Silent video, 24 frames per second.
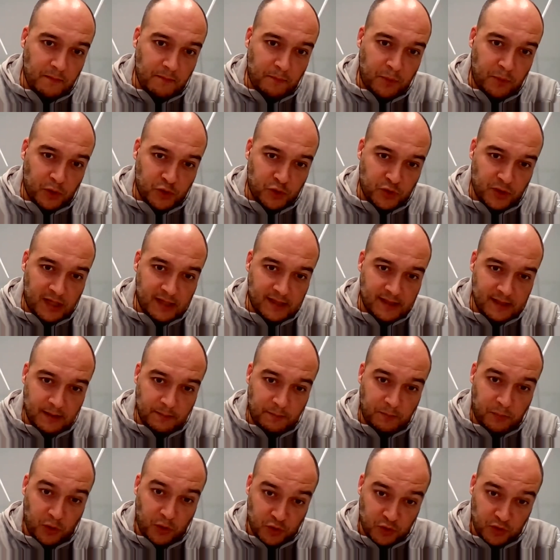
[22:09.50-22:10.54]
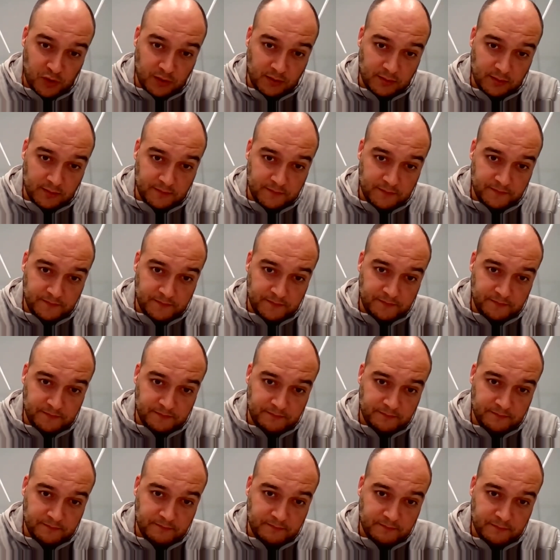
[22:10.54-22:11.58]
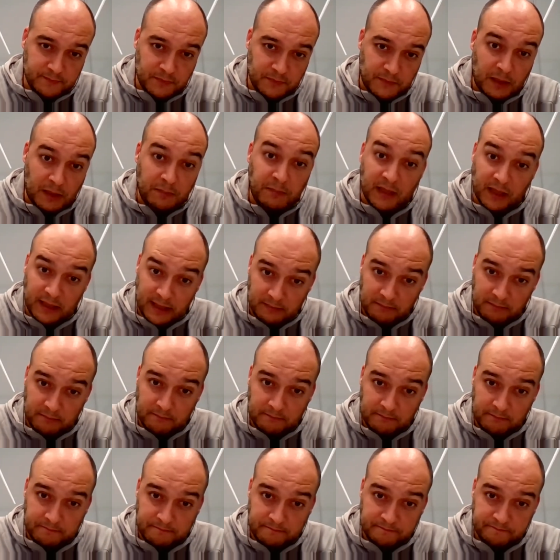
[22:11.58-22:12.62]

Portuguese in Portugal, 10 million.